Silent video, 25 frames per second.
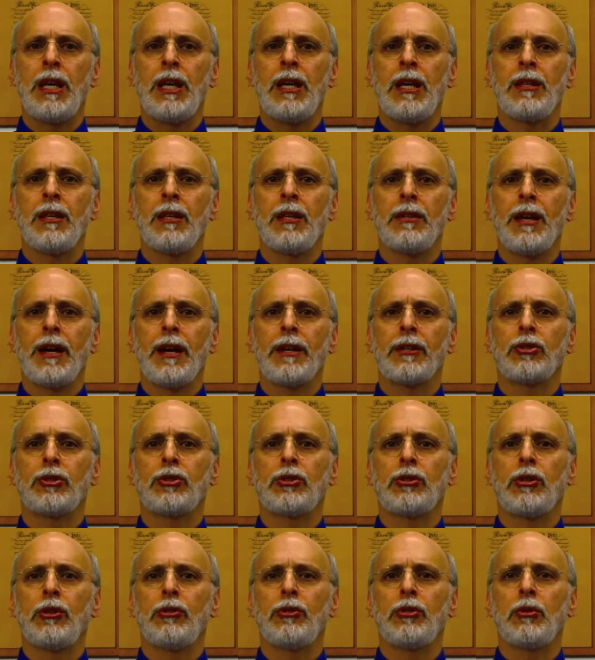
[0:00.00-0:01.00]
the
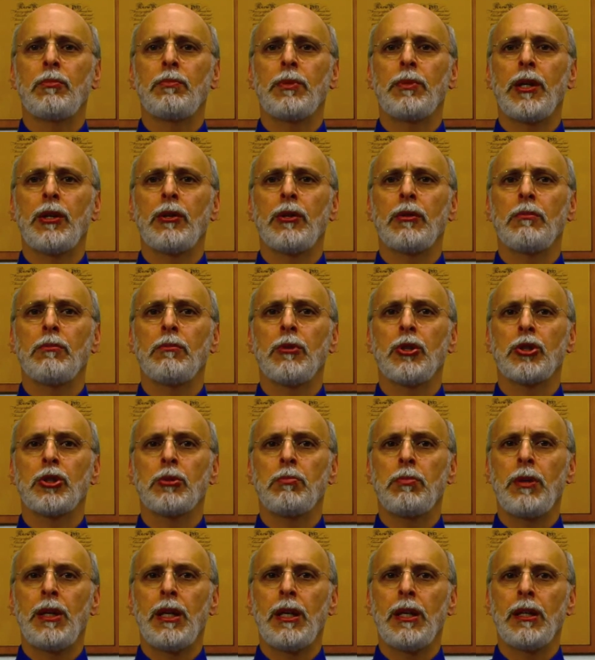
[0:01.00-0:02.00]
non-custodial parent must
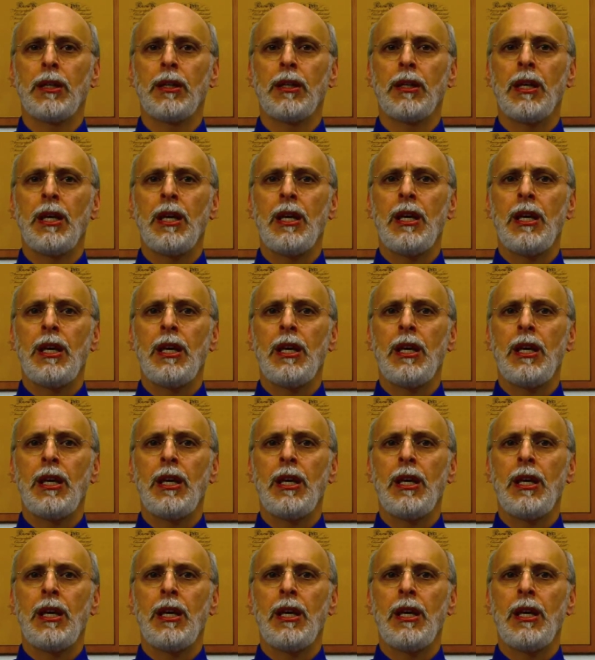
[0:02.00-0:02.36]
pay